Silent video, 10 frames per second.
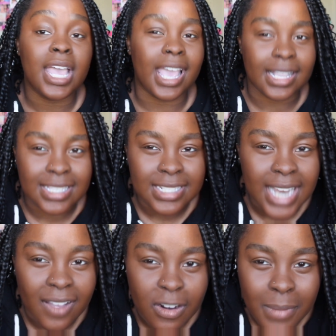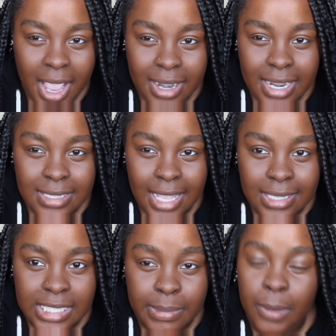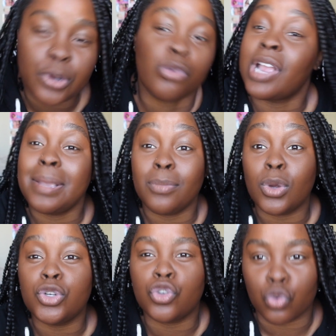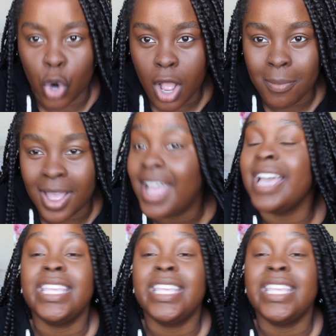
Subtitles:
It's never made any sense to me. It would create more drama.